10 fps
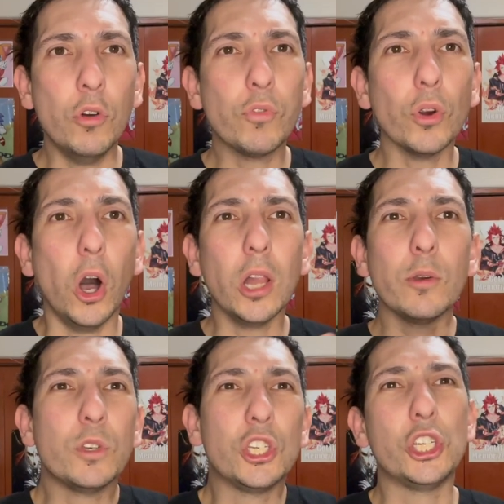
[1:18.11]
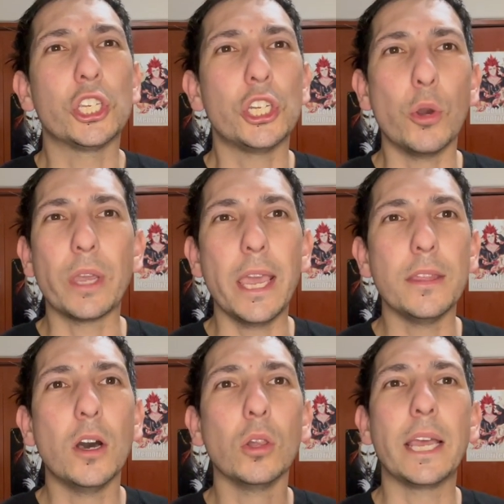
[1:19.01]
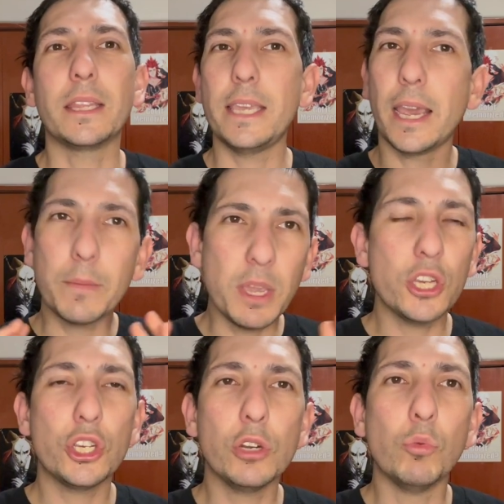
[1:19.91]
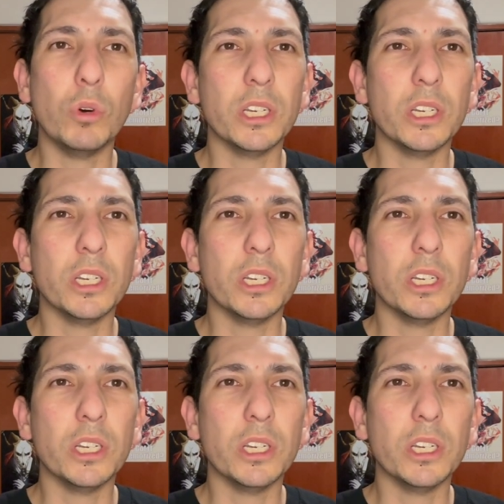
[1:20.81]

Overall, it was just okay though. Like, the animation